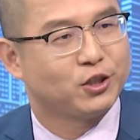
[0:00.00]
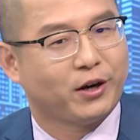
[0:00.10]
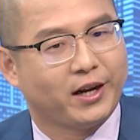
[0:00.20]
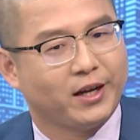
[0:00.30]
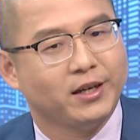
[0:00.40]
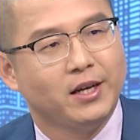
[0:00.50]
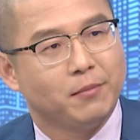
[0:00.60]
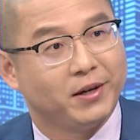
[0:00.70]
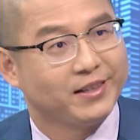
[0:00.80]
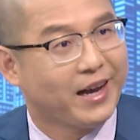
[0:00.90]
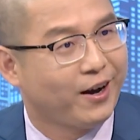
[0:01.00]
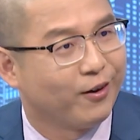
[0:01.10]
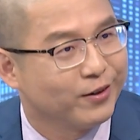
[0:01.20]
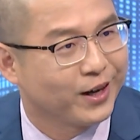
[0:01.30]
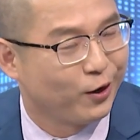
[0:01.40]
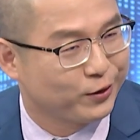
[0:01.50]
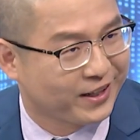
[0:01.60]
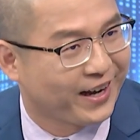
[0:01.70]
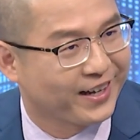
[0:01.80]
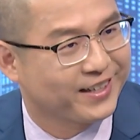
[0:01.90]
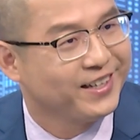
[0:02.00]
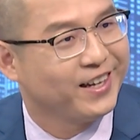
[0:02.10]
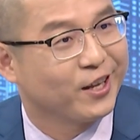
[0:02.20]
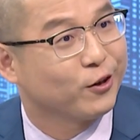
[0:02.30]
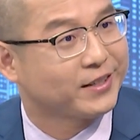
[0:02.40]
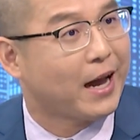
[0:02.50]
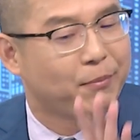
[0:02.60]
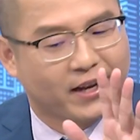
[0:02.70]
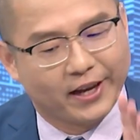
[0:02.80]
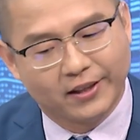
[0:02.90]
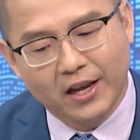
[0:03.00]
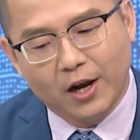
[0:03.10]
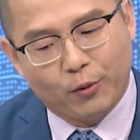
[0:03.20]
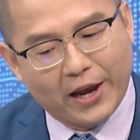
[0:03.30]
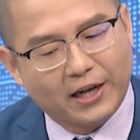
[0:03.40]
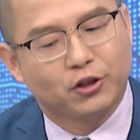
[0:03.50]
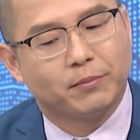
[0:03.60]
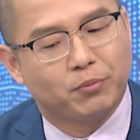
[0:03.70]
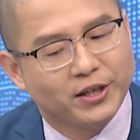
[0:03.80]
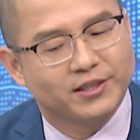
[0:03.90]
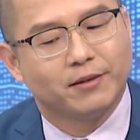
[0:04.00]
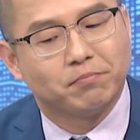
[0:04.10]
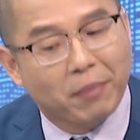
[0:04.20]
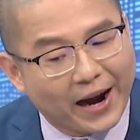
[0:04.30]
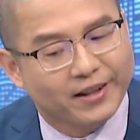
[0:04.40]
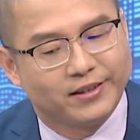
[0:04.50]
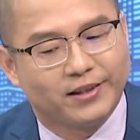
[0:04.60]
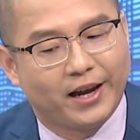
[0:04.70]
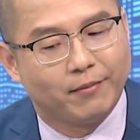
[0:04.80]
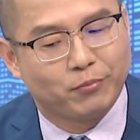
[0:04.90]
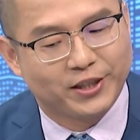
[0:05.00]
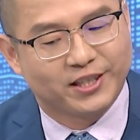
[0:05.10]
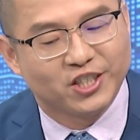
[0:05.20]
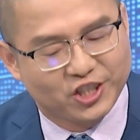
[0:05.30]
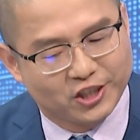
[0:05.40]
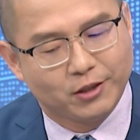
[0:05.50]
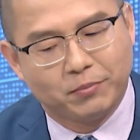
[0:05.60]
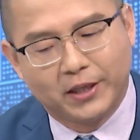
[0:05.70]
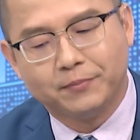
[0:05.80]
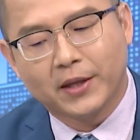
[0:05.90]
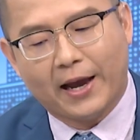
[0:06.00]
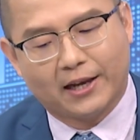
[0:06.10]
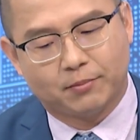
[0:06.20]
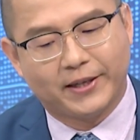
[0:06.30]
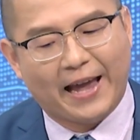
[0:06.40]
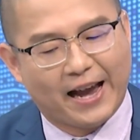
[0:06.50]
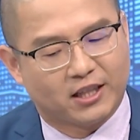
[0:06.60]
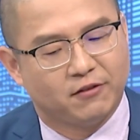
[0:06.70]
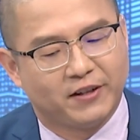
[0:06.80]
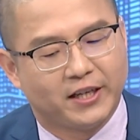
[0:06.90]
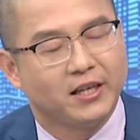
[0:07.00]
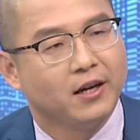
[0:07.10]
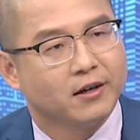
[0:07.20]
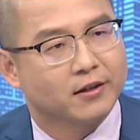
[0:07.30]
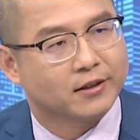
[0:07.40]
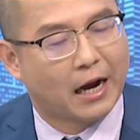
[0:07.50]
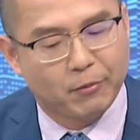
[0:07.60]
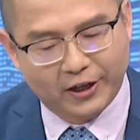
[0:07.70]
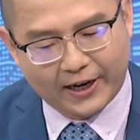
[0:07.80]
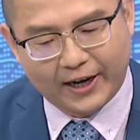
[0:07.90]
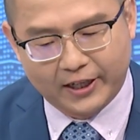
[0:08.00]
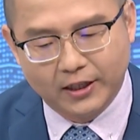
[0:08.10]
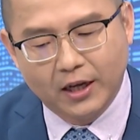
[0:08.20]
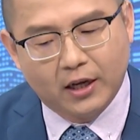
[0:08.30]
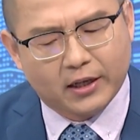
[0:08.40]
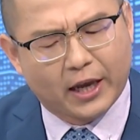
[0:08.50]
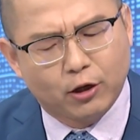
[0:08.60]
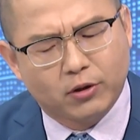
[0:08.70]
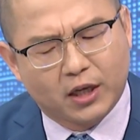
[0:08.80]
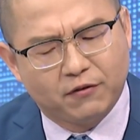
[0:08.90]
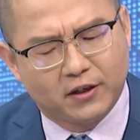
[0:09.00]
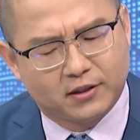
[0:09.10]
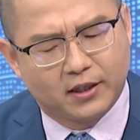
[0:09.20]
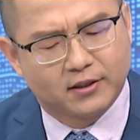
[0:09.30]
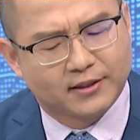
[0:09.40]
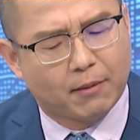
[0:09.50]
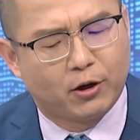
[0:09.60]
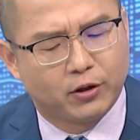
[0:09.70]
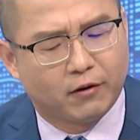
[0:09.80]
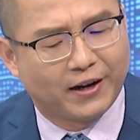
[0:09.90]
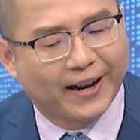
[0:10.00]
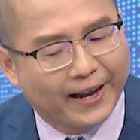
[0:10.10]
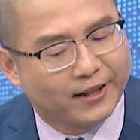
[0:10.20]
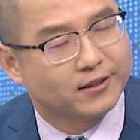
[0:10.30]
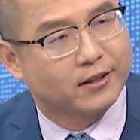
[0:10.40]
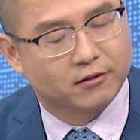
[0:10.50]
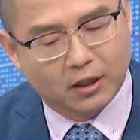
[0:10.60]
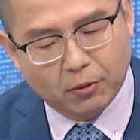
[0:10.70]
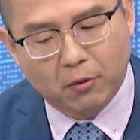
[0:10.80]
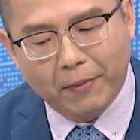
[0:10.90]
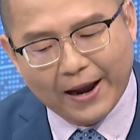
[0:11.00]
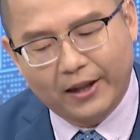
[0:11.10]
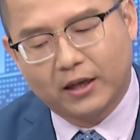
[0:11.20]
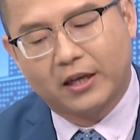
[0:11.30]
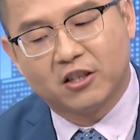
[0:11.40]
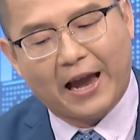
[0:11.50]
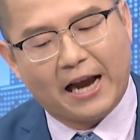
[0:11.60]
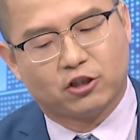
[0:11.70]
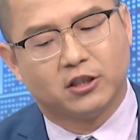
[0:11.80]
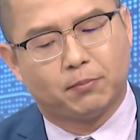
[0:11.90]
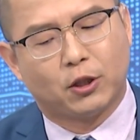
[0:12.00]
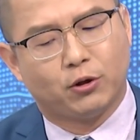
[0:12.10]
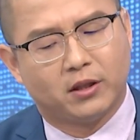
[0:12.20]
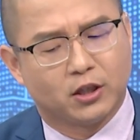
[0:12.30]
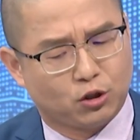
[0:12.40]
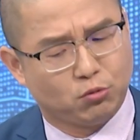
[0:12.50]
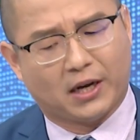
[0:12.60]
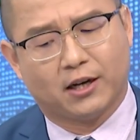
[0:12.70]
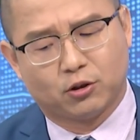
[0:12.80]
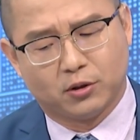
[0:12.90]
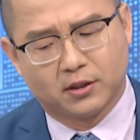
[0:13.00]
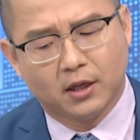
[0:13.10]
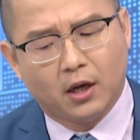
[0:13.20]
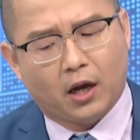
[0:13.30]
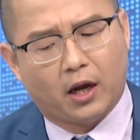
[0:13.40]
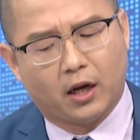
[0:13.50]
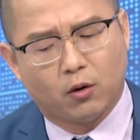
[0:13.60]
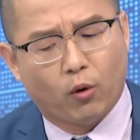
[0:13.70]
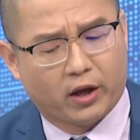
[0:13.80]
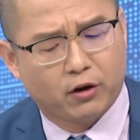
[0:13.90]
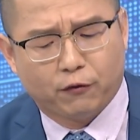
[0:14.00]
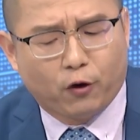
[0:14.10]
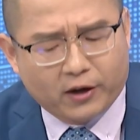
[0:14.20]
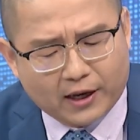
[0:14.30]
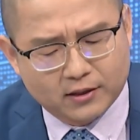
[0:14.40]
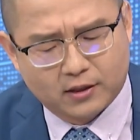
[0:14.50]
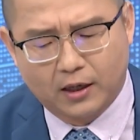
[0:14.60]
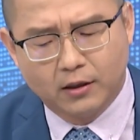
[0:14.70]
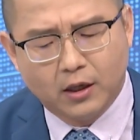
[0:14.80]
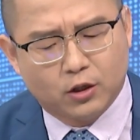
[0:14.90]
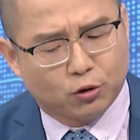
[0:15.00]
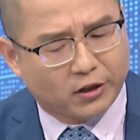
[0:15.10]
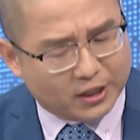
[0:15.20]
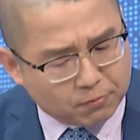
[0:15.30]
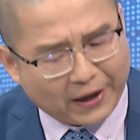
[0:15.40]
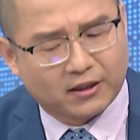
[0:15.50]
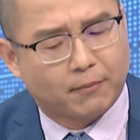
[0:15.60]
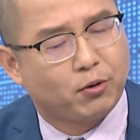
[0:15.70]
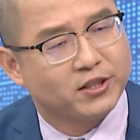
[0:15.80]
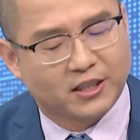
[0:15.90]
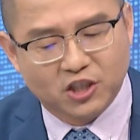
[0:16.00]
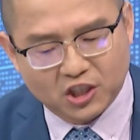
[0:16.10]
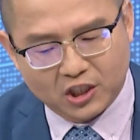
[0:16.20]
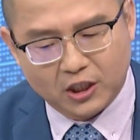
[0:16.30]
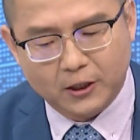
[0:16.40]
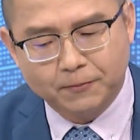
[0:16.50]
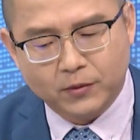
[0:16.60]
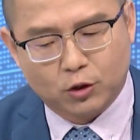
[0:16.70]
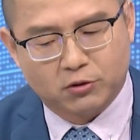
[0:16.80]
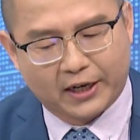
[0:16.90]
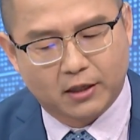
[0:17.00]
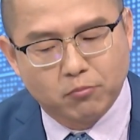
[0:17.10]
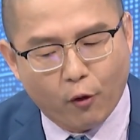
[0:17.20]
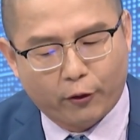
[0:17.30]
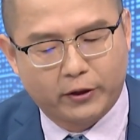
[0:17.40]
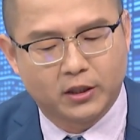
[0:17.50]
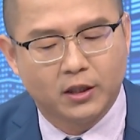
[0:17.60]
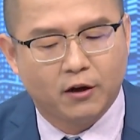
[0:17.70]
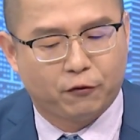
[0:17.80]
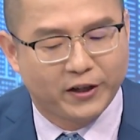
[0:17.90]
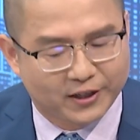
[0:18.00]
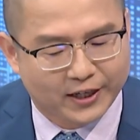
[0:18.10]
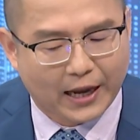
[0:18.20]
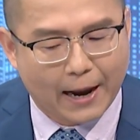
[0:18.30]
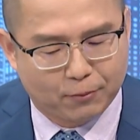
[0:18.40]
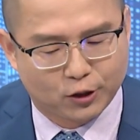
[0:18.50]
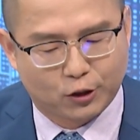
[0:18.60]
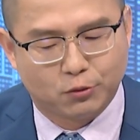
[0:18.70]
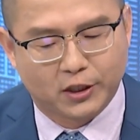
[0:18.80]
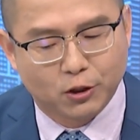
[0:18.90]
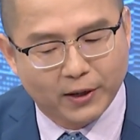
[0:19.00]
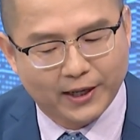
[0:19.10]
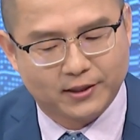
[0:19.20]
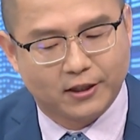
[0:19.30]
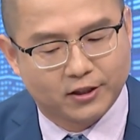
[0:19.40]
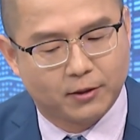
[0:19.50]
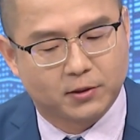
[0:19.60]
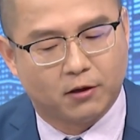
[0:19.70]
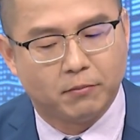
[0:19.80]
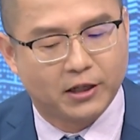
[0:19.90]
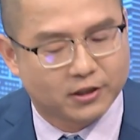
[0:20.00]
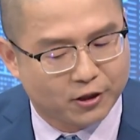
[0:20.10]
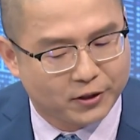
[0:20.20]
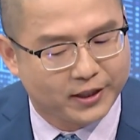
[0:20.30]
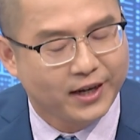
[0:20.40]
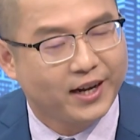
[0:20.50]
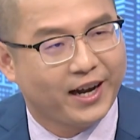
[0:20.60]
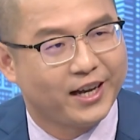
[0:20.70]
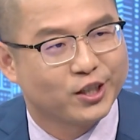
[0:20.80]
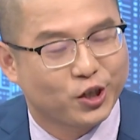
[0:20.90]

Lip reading: China. But now it looks like it goes up again. President Biden and President Xi Jinping has been actively communicating. Can you give us a summary of the latest diplomatic interactions between the two countries? And what are your forecasts? Do you expect that President Xi to take a more friendly approach to the U.S. in terms of military and